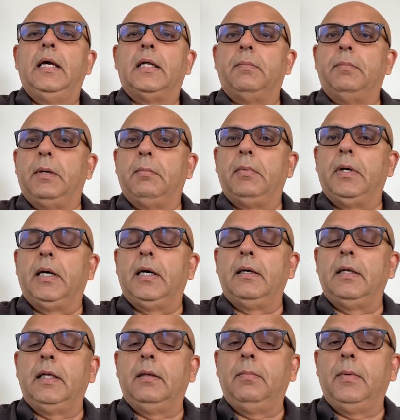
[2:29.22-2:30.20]

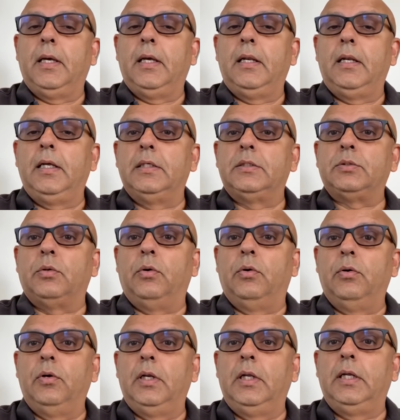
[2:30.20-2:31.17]
Remember, email is
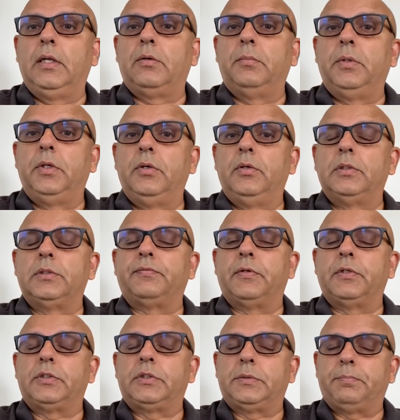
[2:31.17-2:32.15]
only to be used
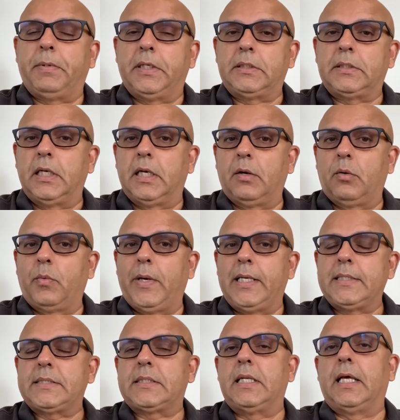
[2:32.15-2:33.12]
for special
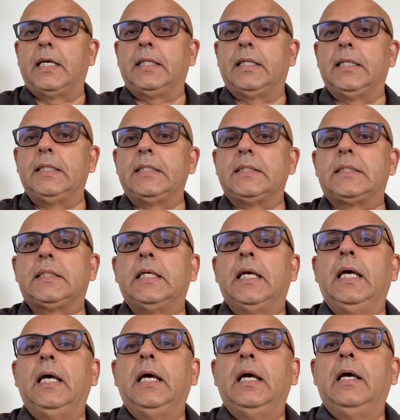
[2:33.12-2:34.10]
requests like this,
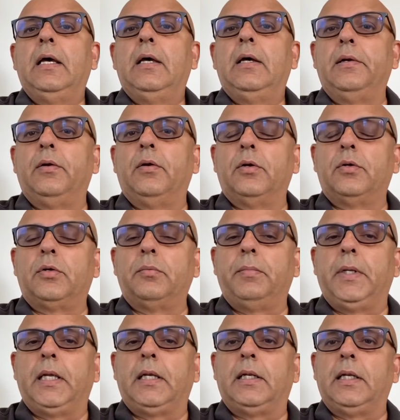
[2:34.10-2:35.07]
not to
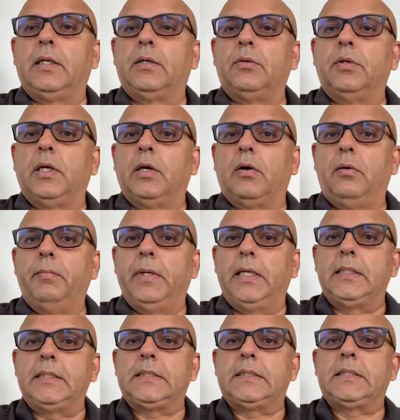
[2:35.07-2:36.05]
make day-to-day
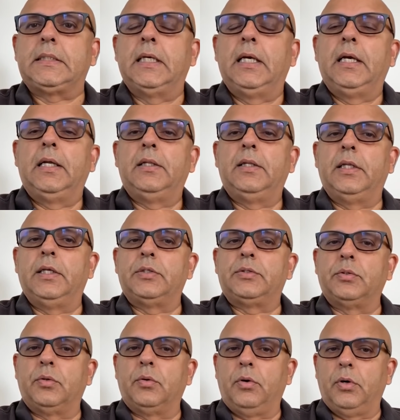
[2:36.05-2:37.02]
comments. They
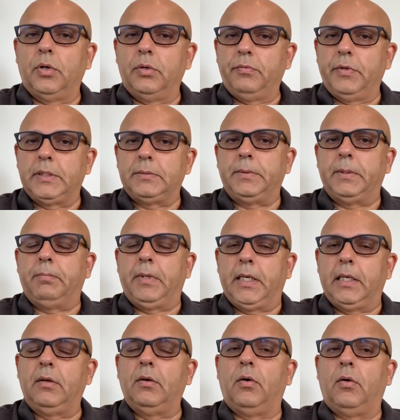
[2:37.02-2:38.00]
should always be
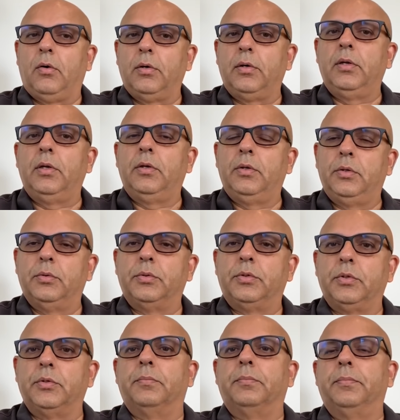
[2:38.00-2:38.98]
made on YouTube.